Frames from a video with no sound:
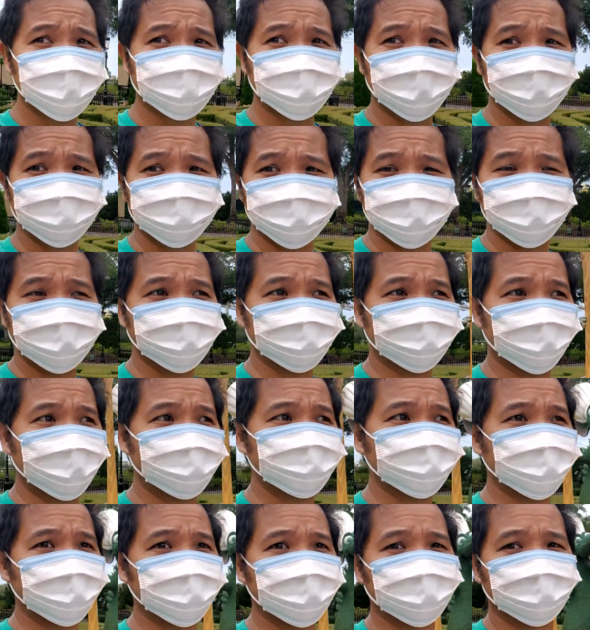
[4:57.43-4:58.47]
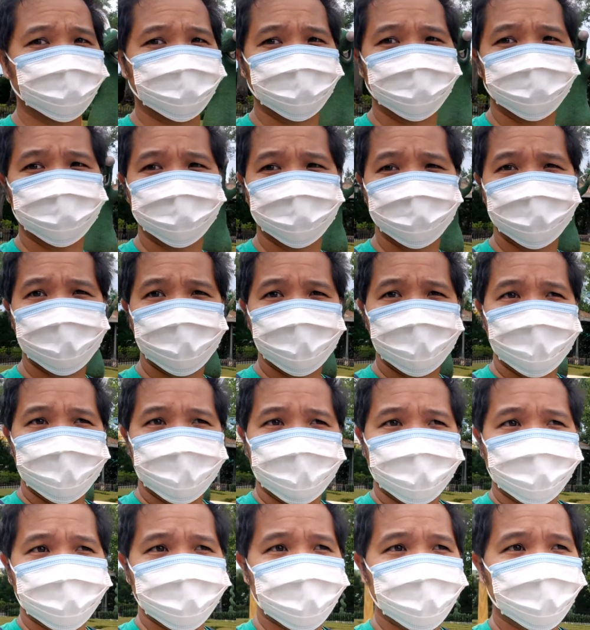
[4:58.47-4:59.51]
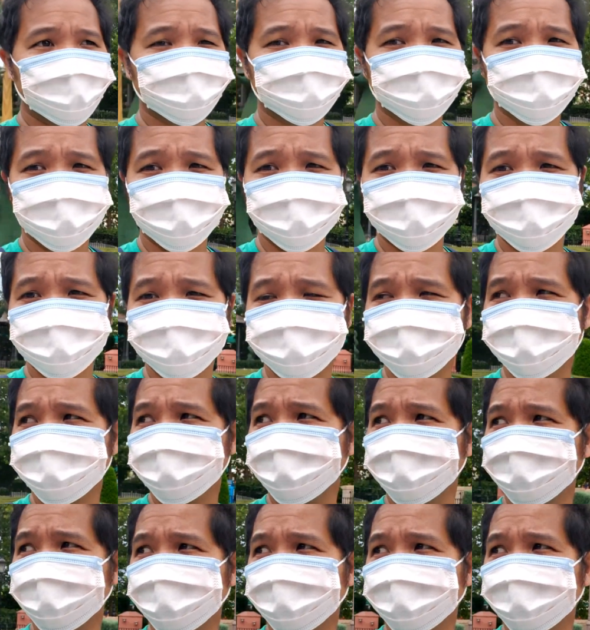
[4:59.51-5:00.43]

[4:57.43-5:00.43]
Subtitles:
Anyways, it is empty here. Now, today's